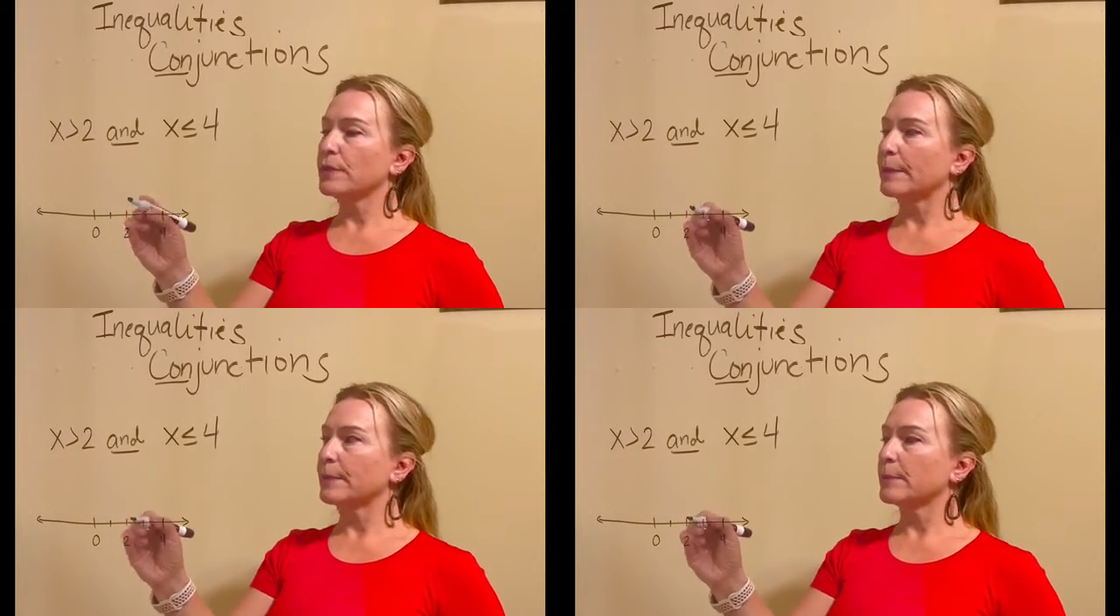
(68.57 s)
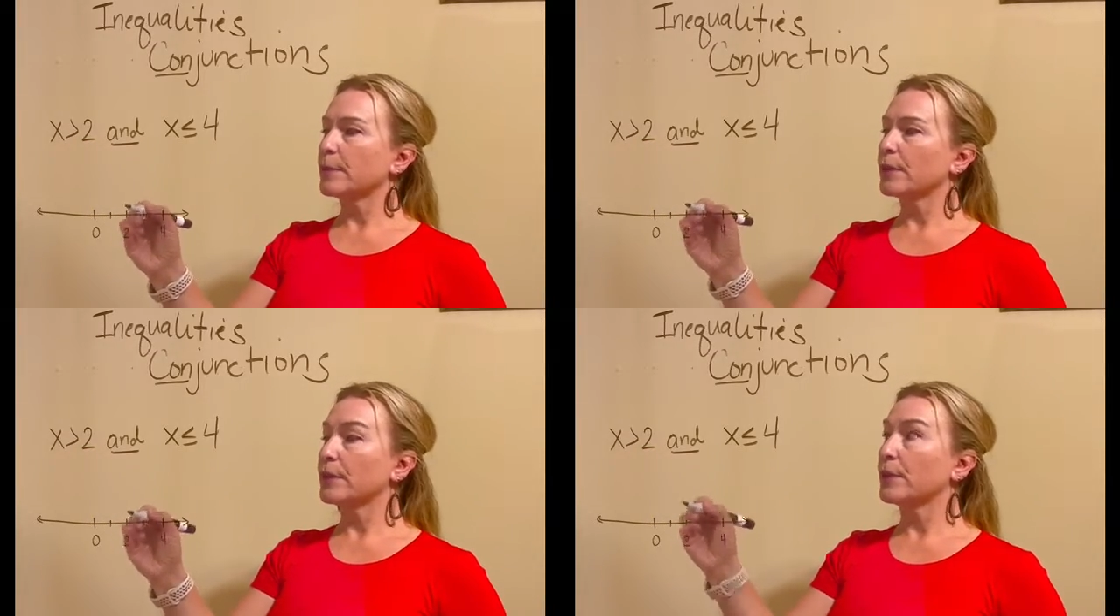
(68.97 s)
I'm going to
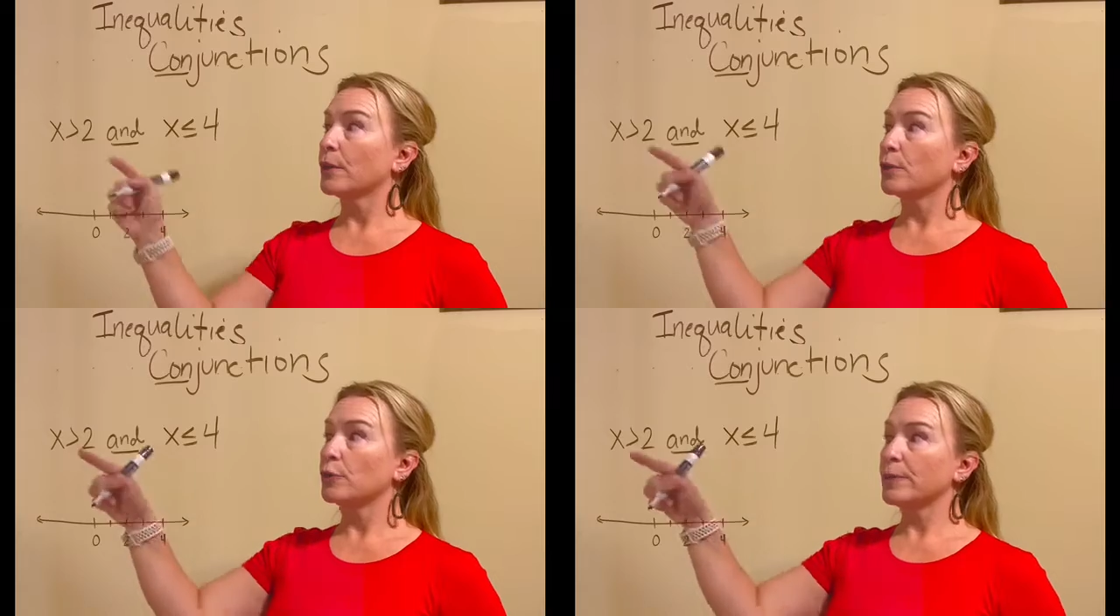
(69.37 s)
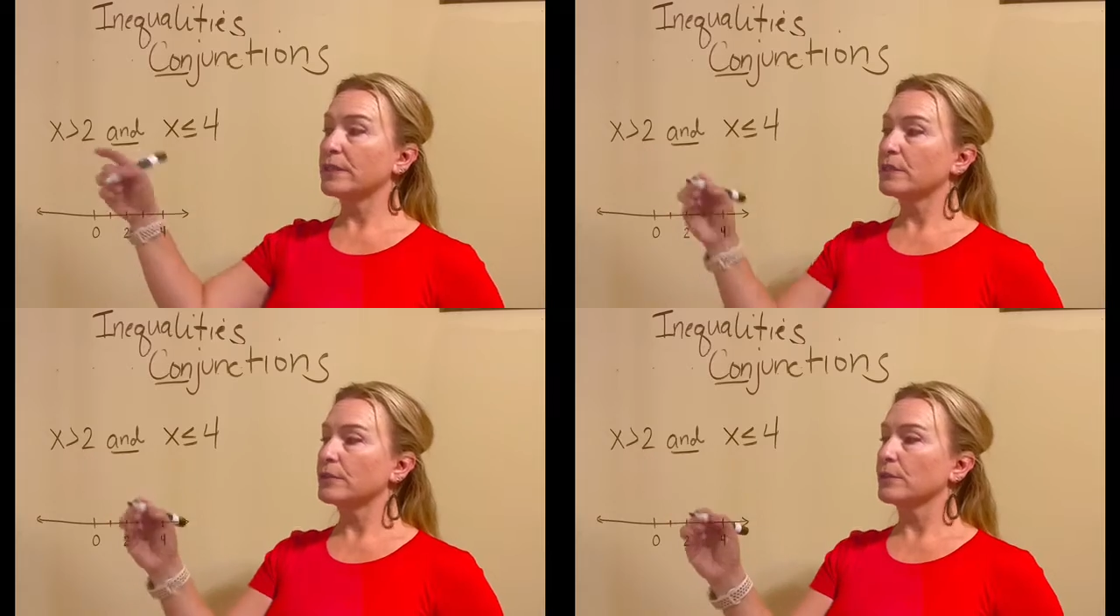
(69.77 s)
put an
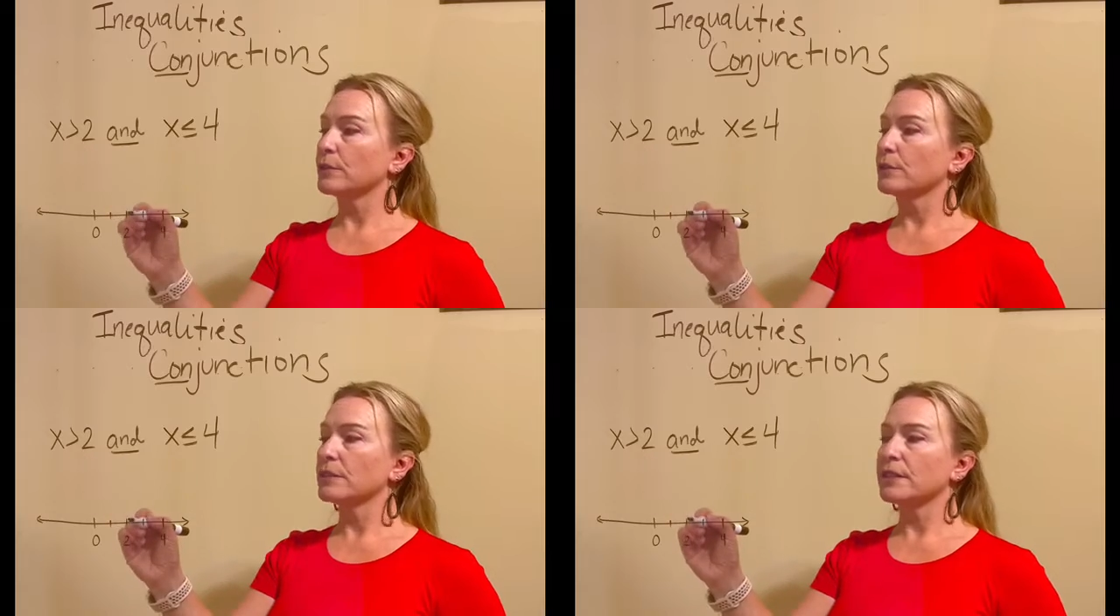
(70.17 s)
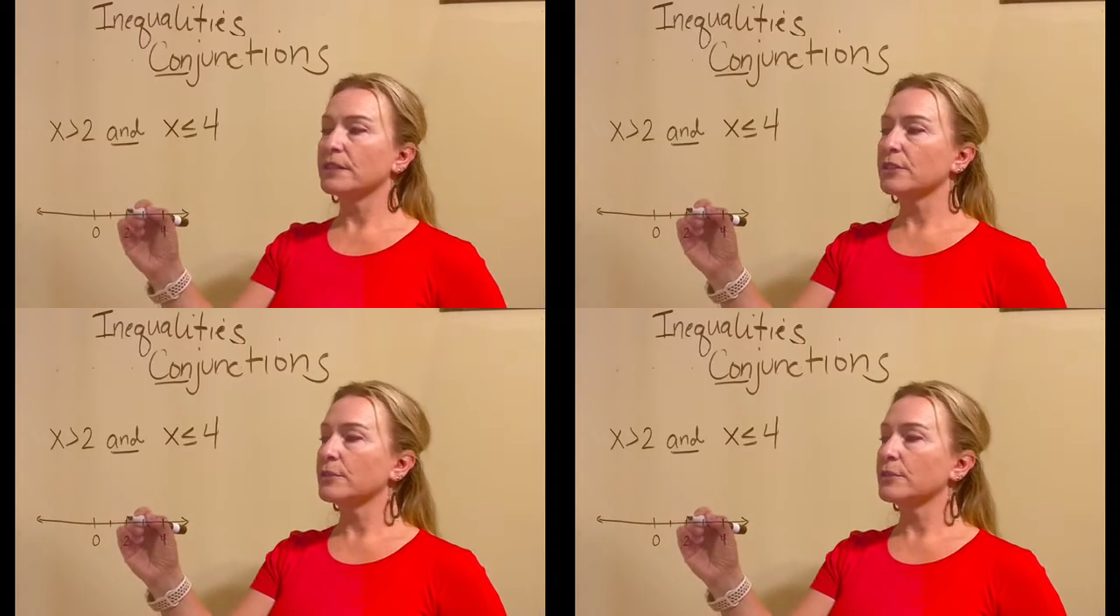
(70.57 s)
open circle because 2